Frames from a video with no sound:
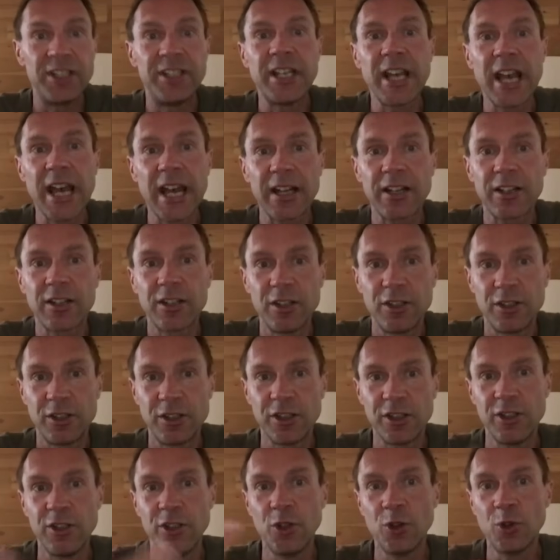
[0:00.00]
that
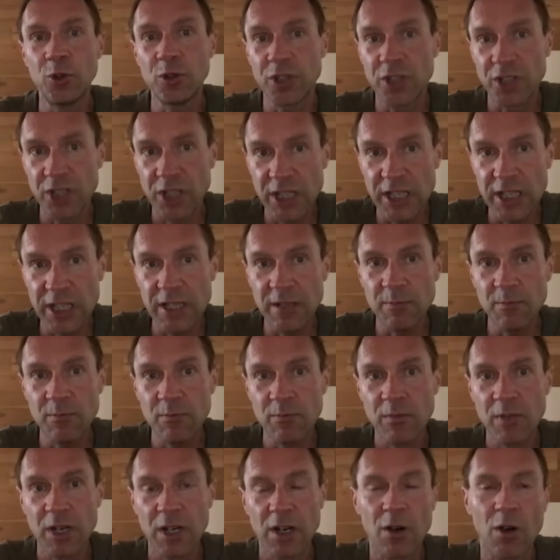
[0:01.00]
the new team
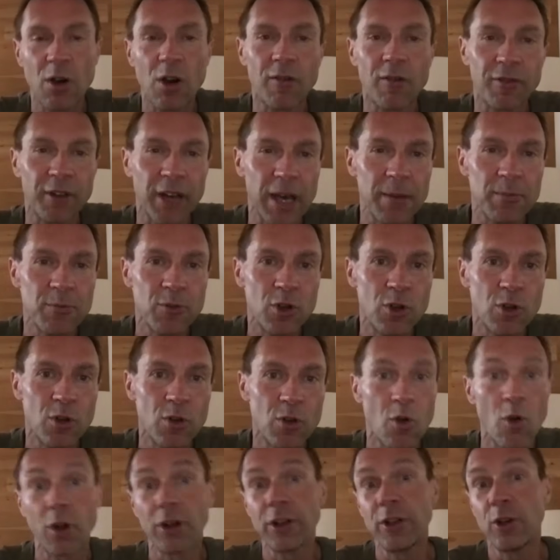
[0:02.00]
of
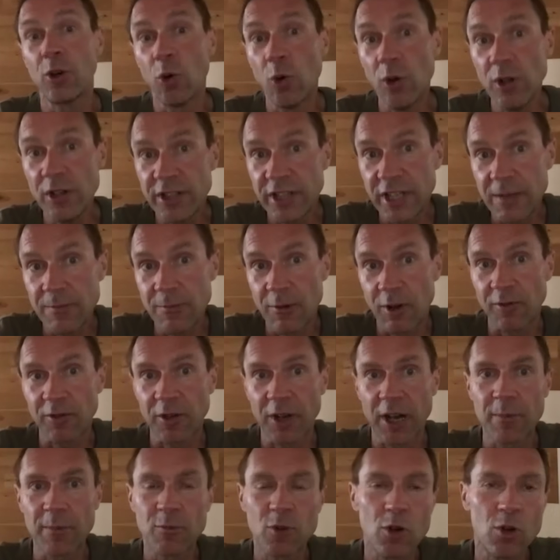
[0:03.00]
Remco or the old team of
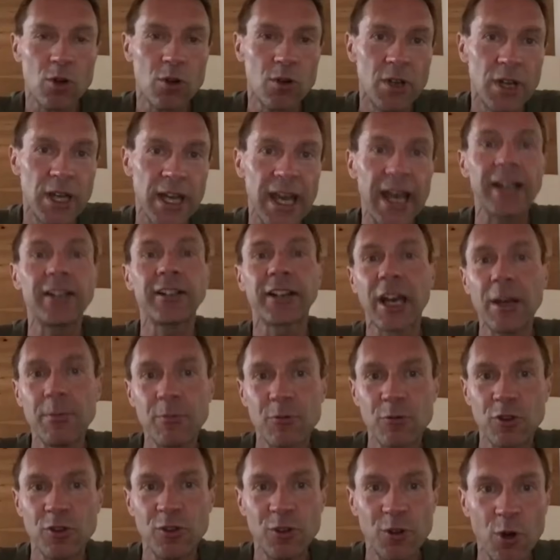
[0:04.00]
Remco and
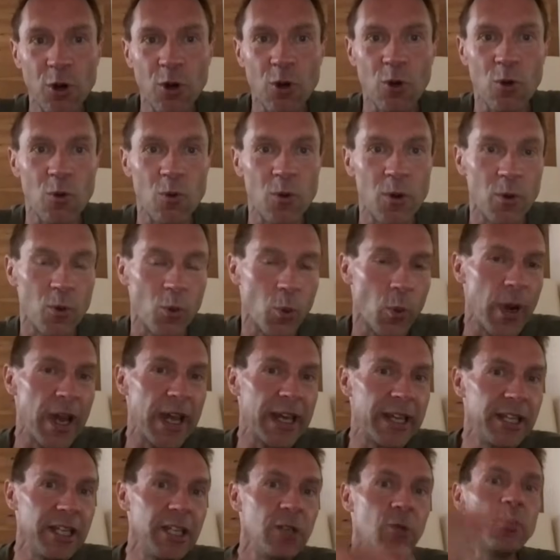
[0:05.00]
Remco know
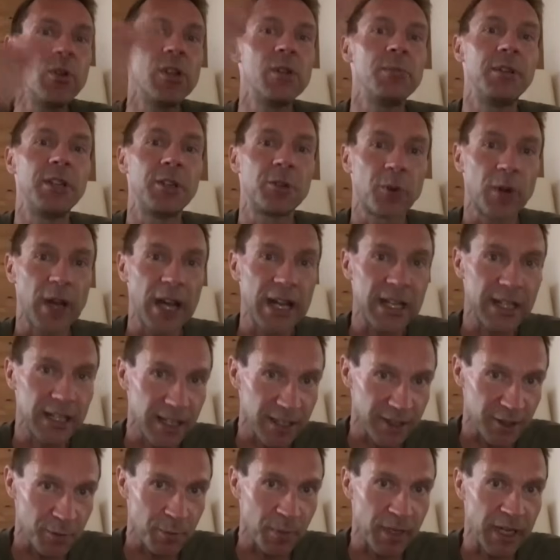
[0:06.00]
where he will be riding
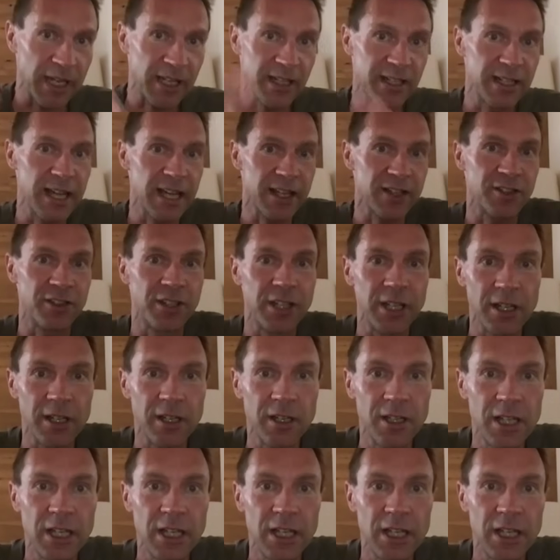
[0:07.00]
his bike next year.